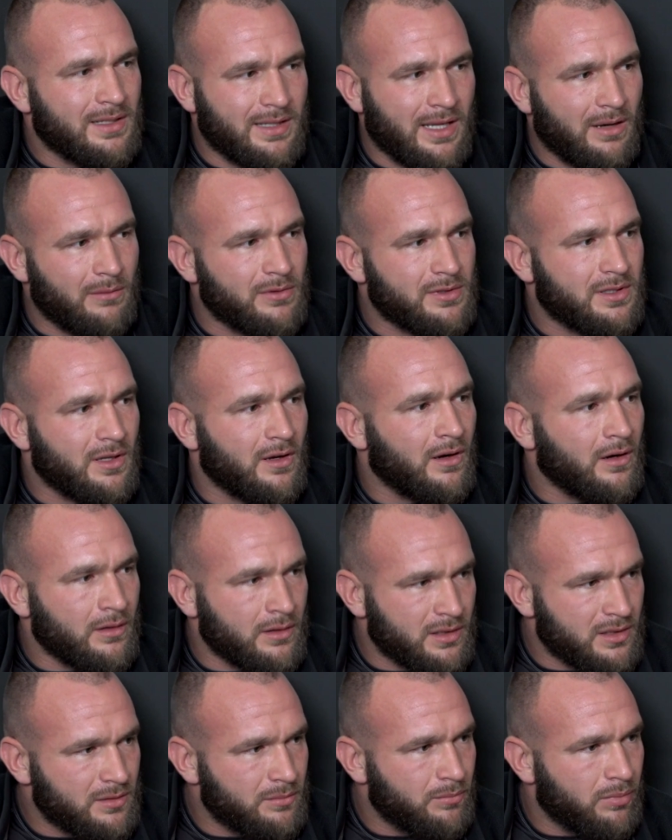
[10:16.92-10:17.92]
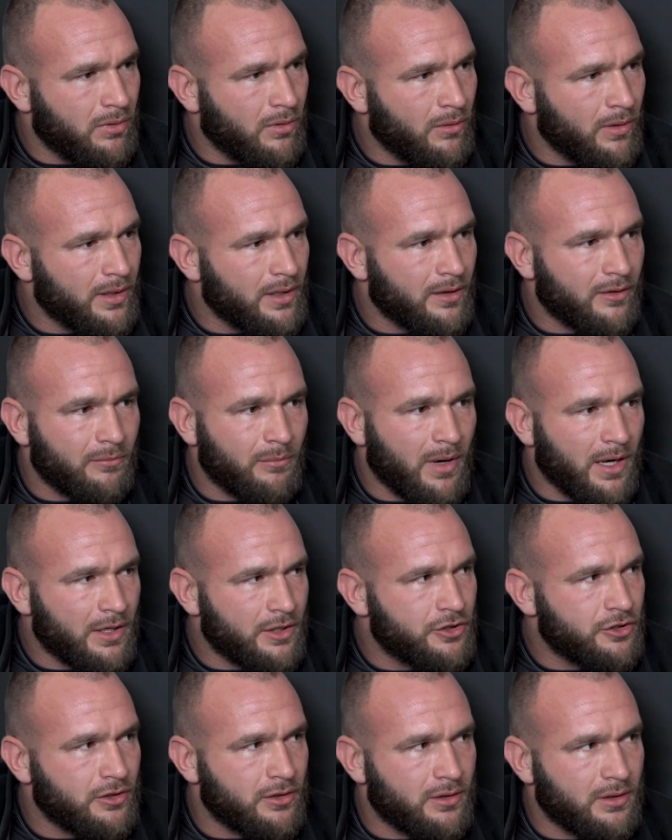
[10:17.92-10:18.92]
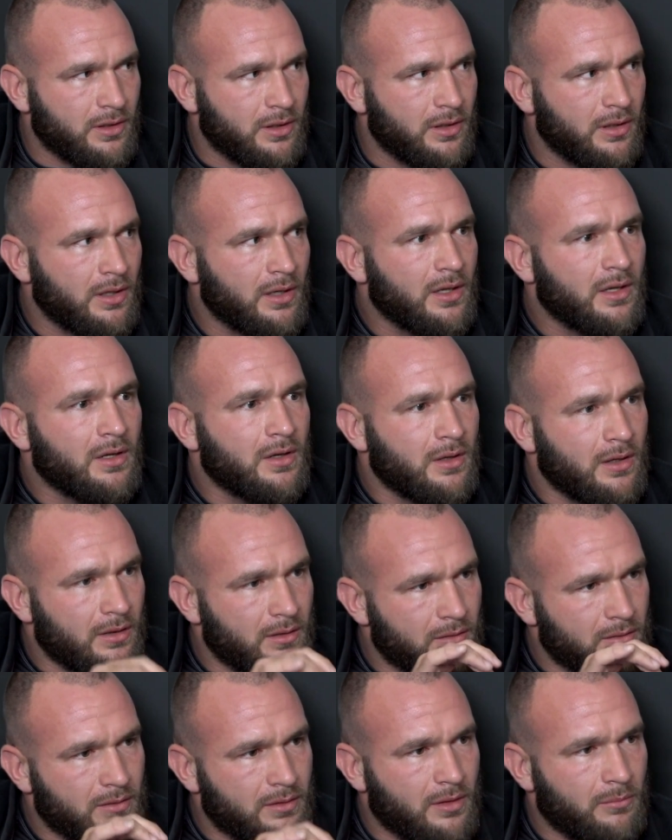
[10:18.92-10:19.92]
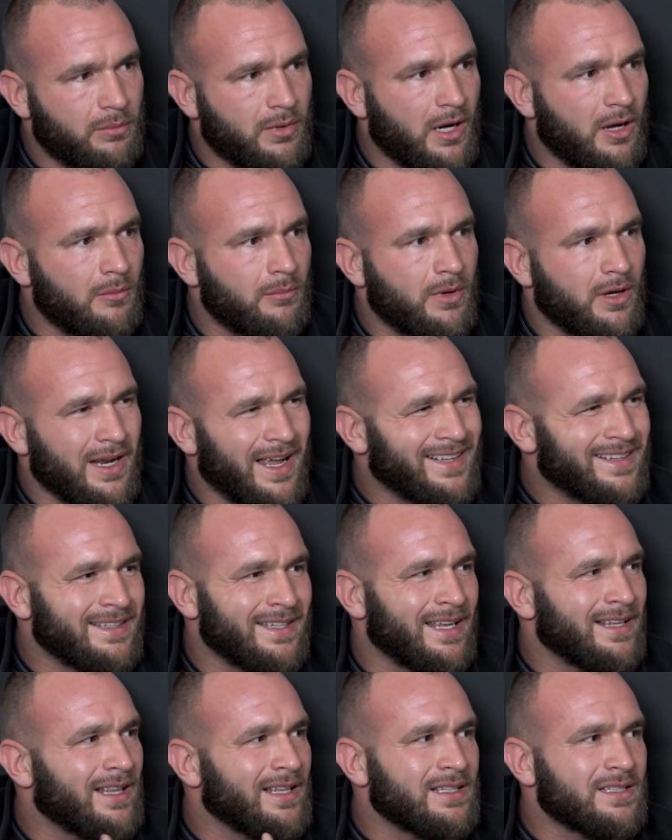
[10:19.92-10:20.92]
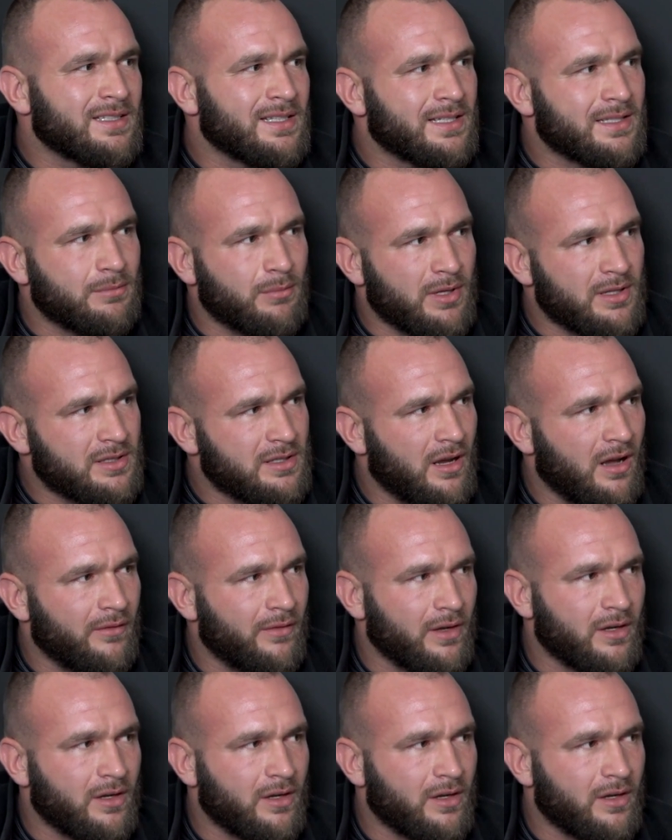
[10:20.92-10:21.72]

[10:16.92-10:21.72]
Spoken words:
that was the hardest point of my journey, the brown belt. I had to take like 6 months off.